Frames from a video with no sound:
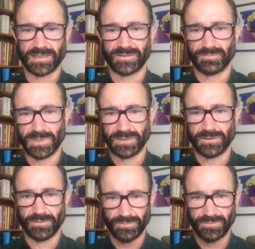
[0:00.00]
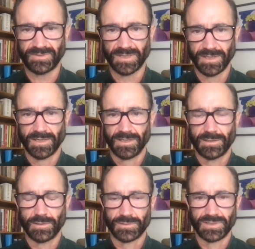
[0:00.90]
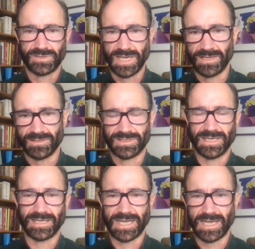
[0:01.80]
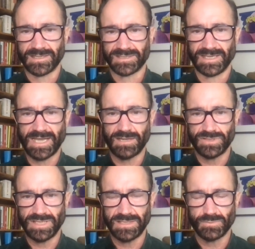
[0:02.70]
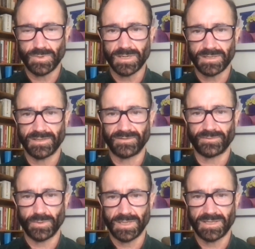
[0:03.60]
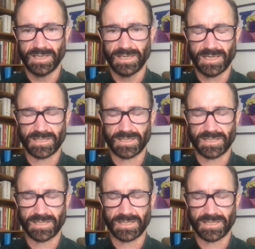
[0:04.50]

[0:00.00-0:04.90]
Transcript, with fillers: It's being used, you know, to change D N A to see how genes work and this sort of thing.